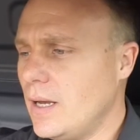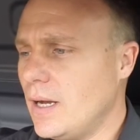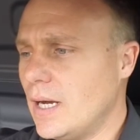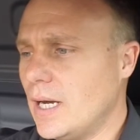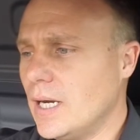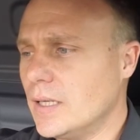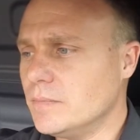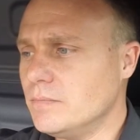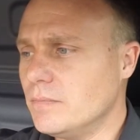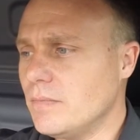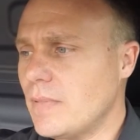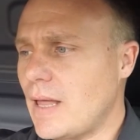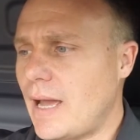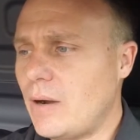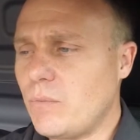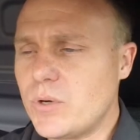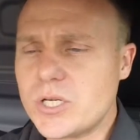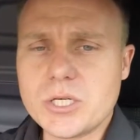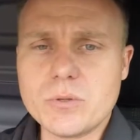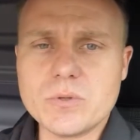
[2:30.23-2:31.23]

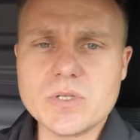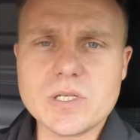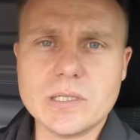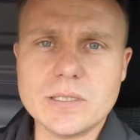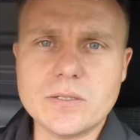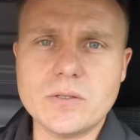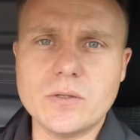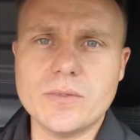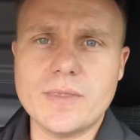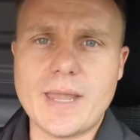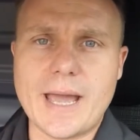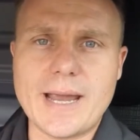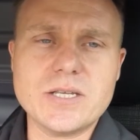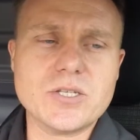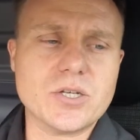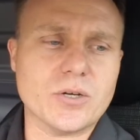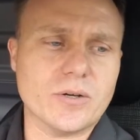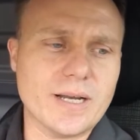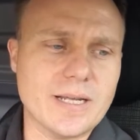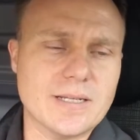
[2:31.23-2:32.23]
I wish it was a little
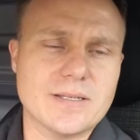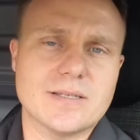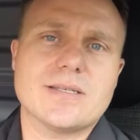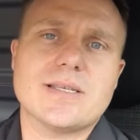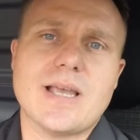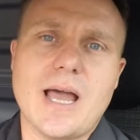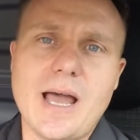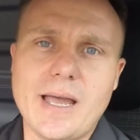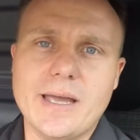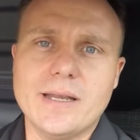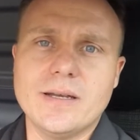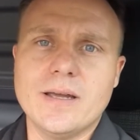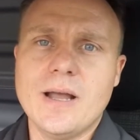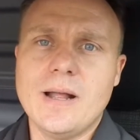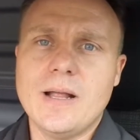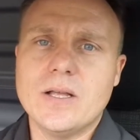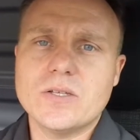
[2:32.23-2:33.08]
nicer inside.